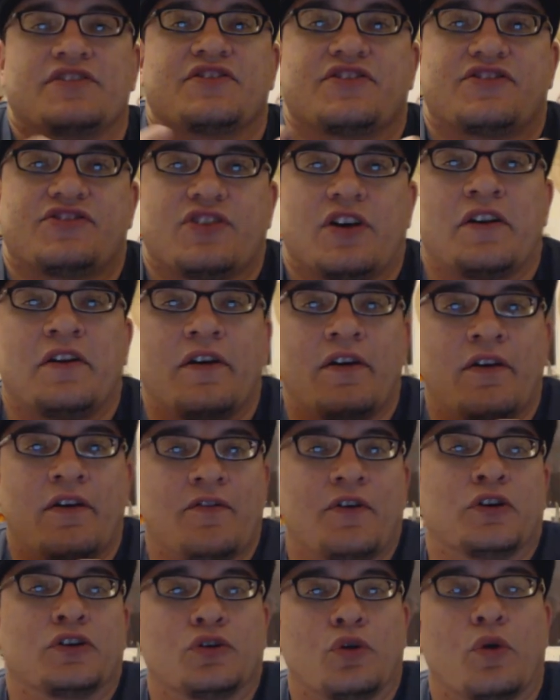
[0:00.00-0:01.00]
as a son
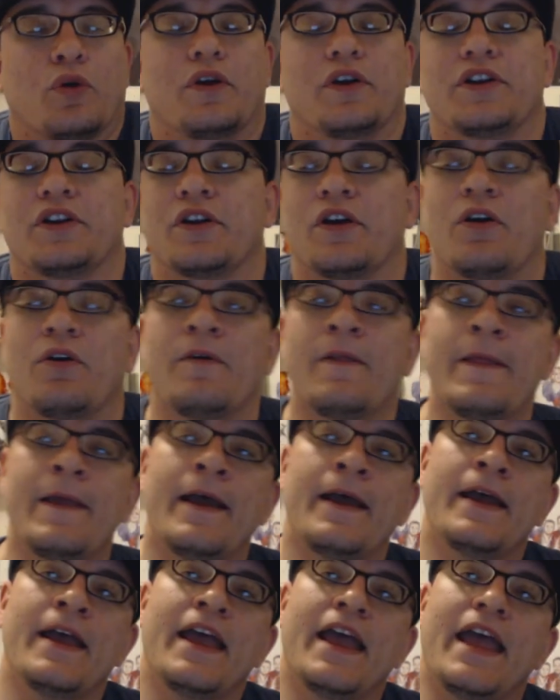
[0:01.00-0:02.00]
of a lord you know.